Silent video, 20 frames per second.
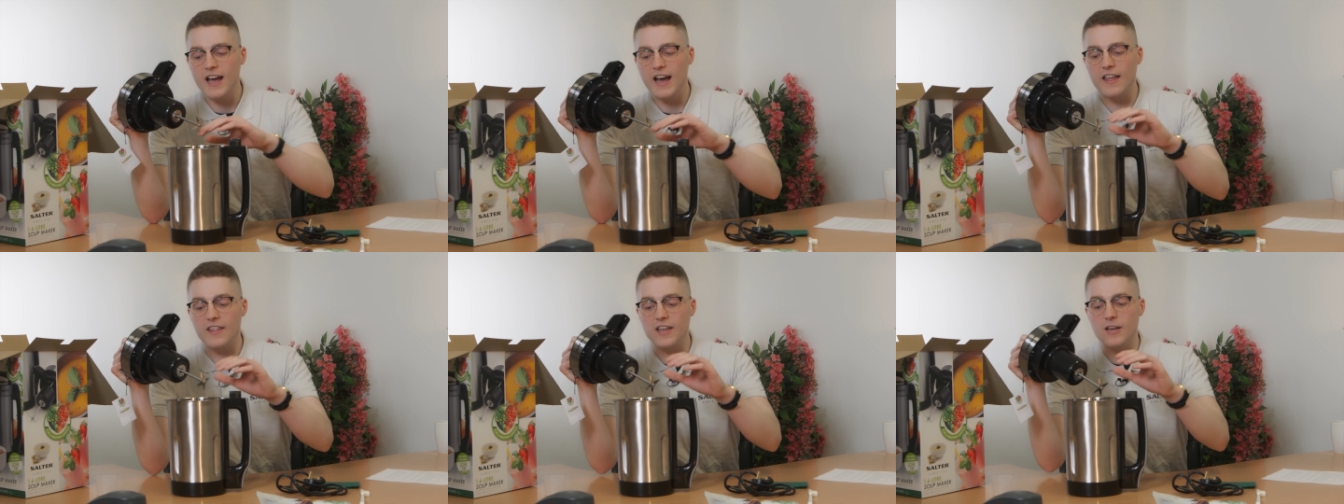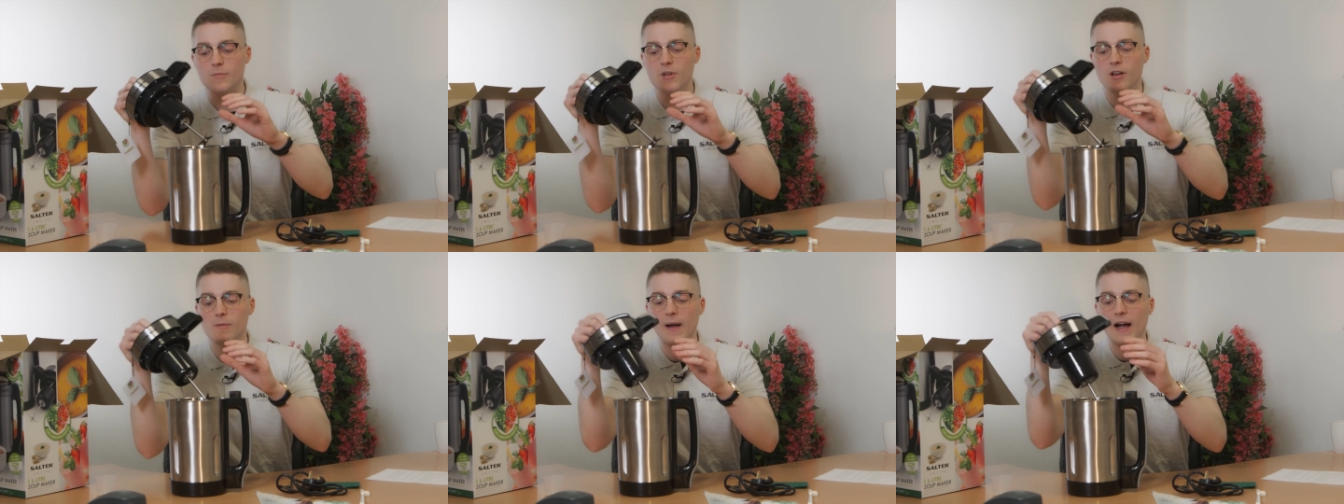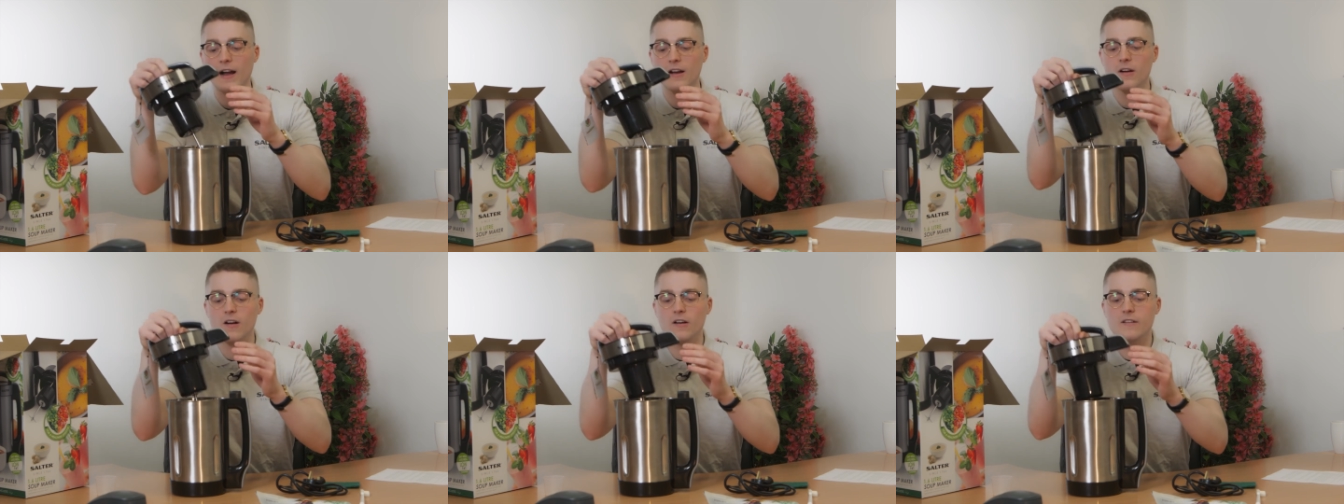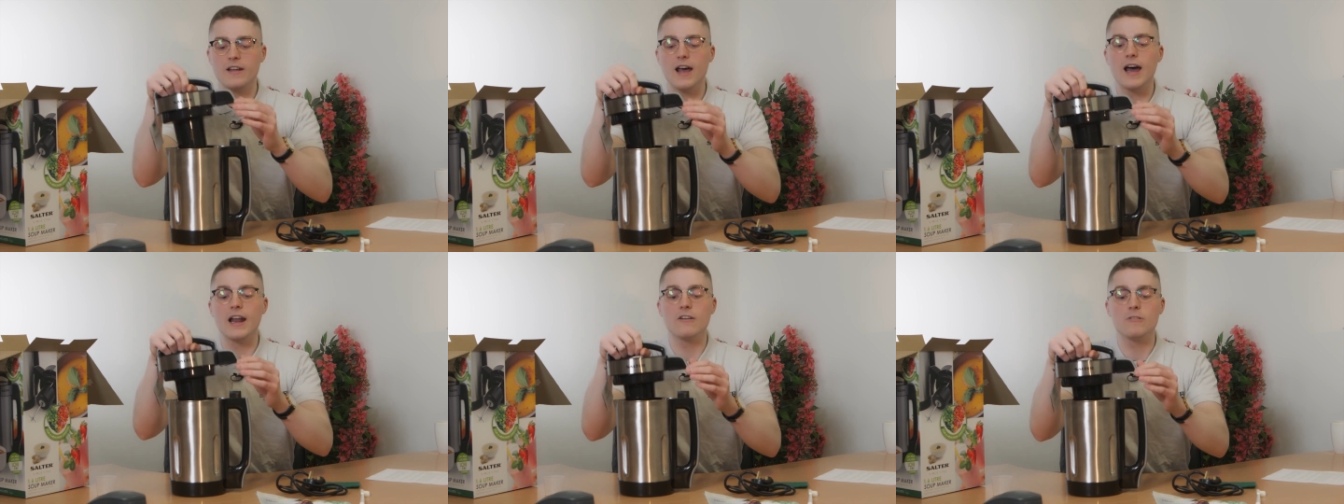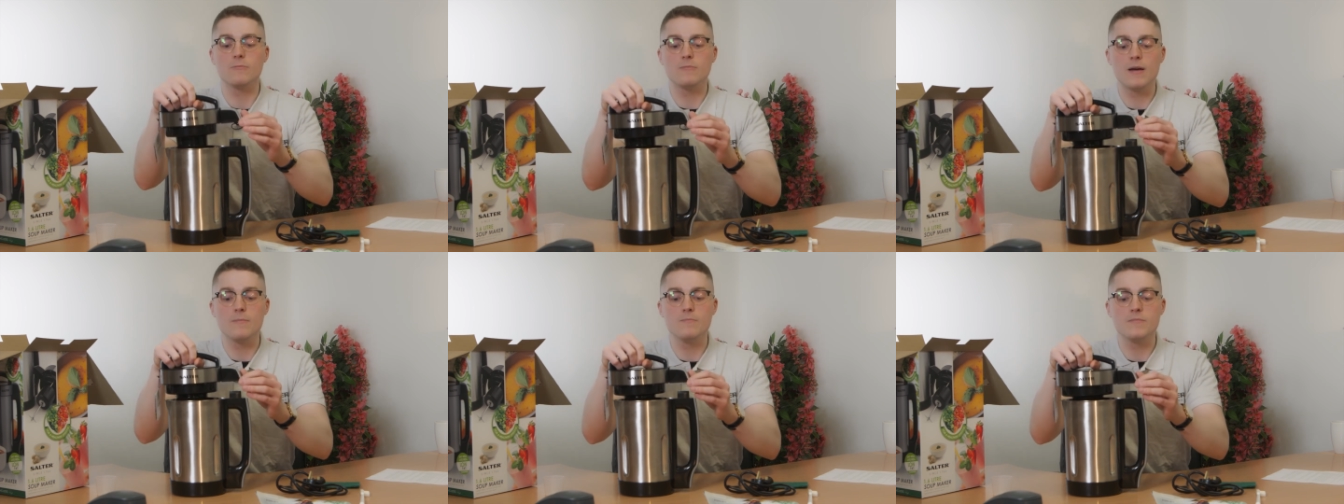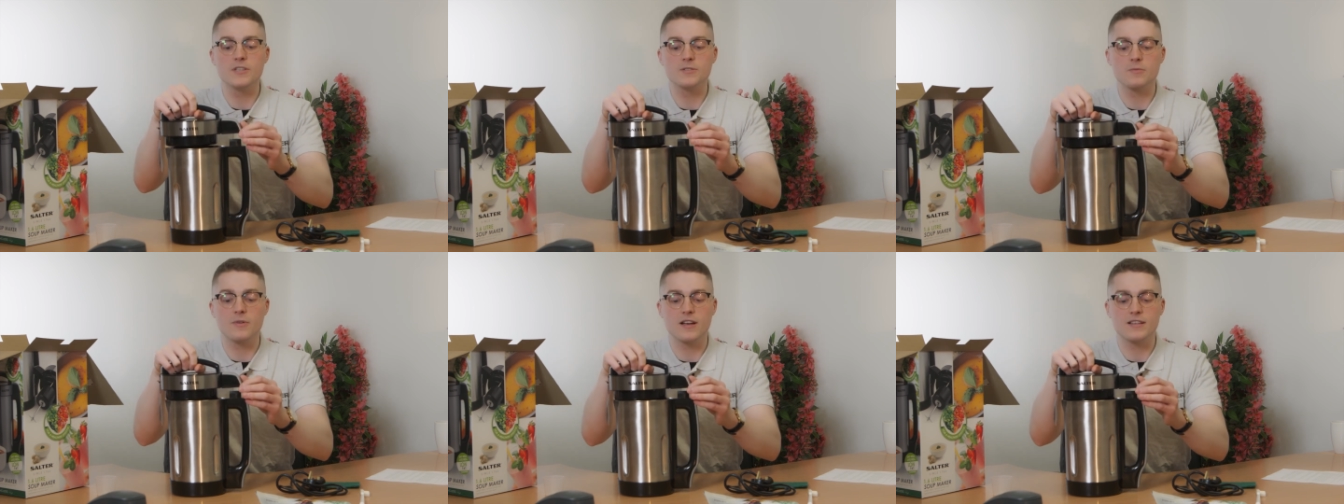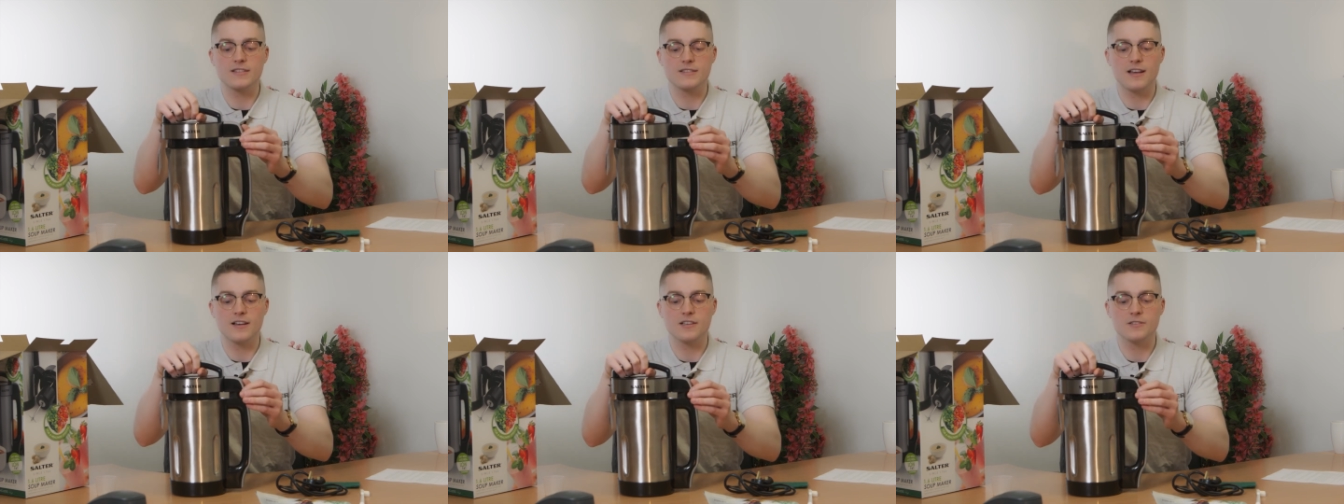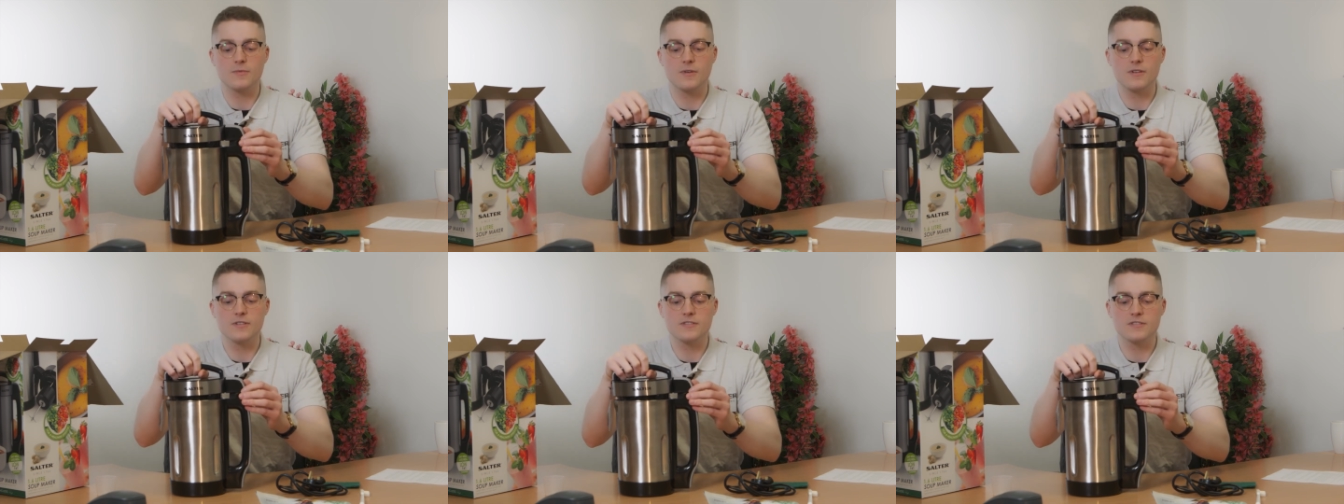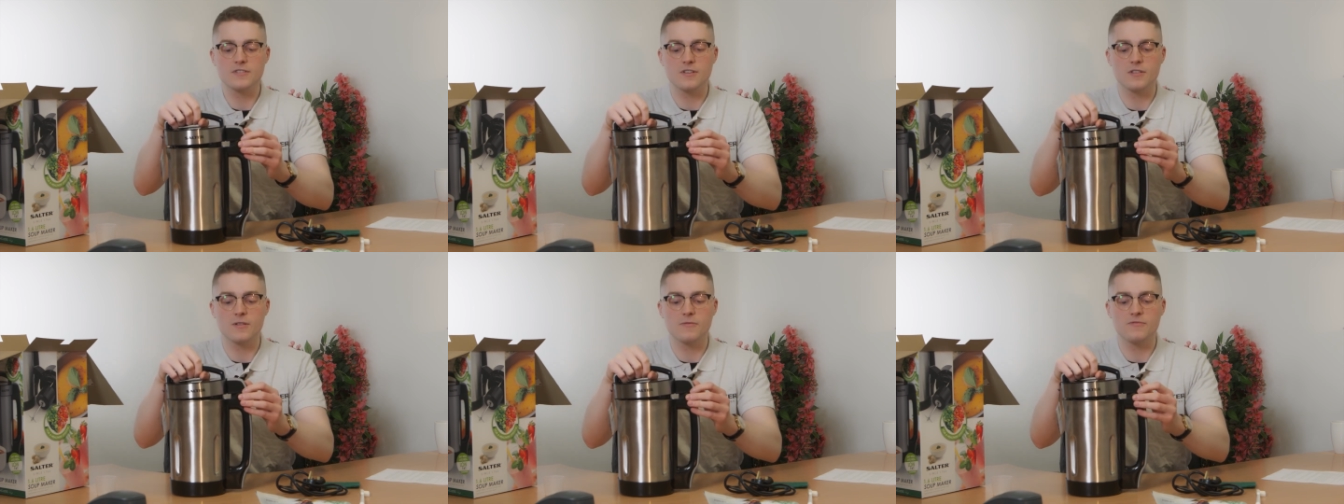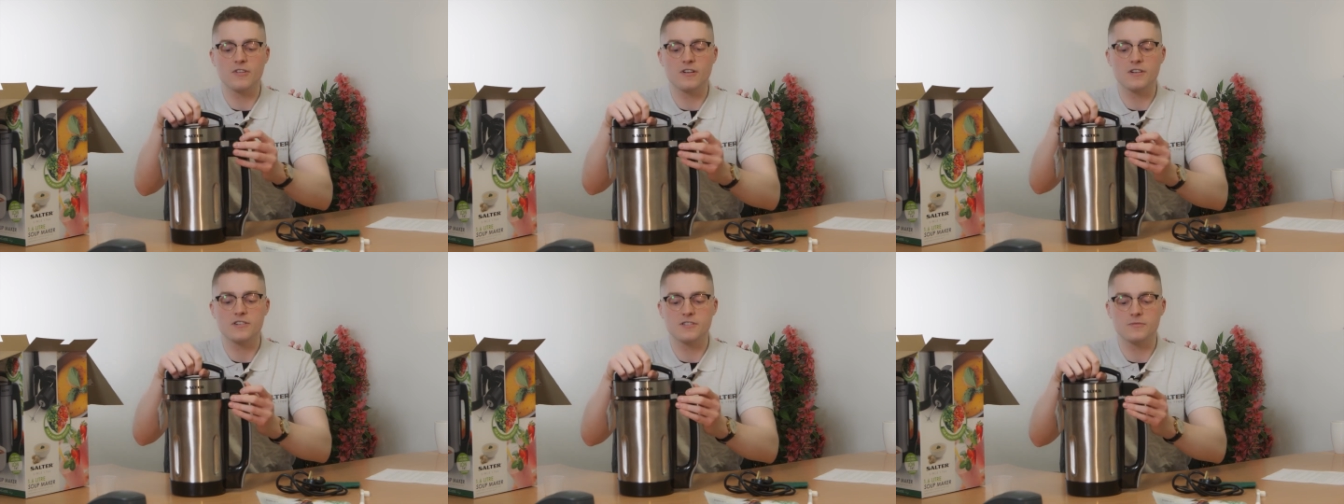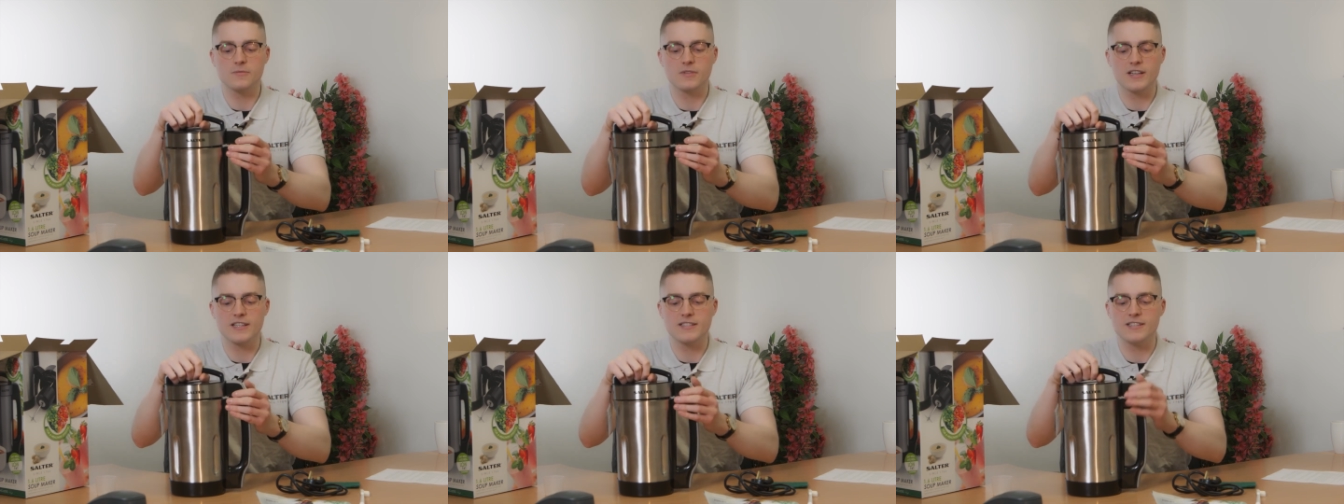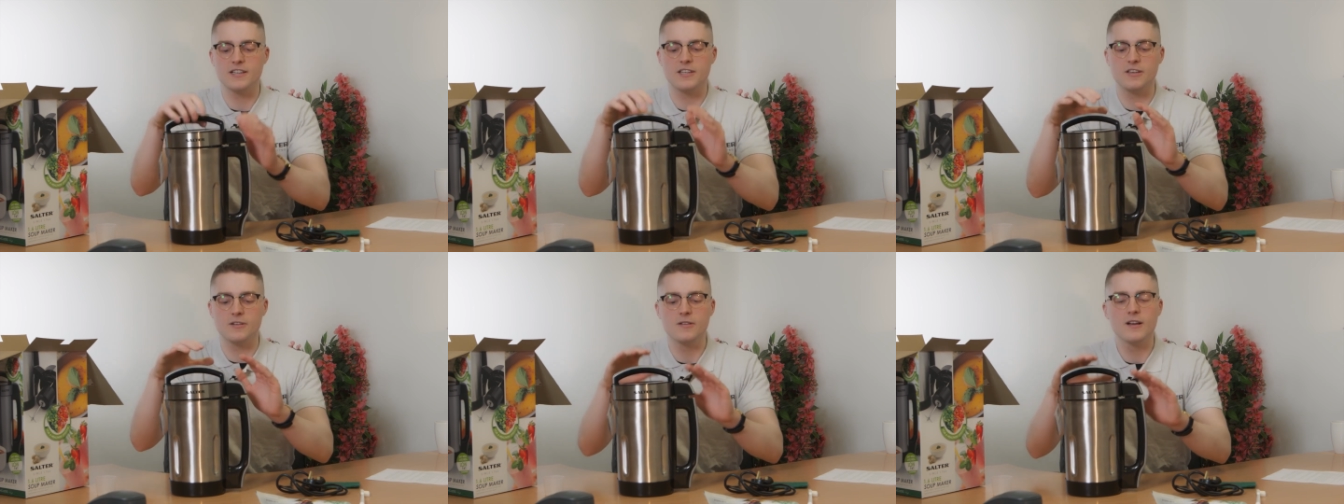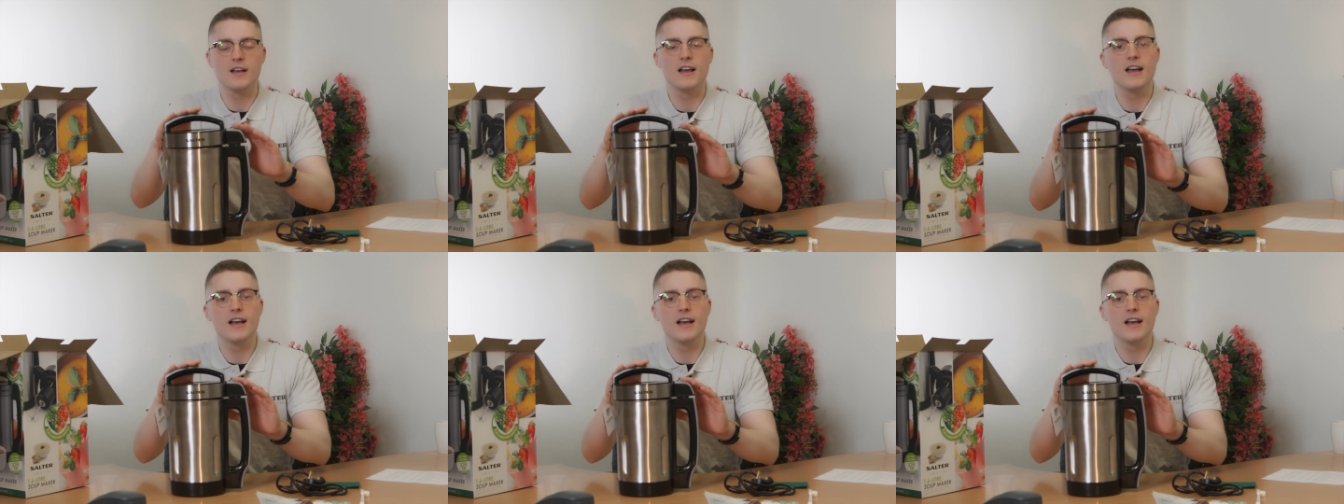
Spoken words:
and you can put it back on and it remembers where its last was, so the function will continue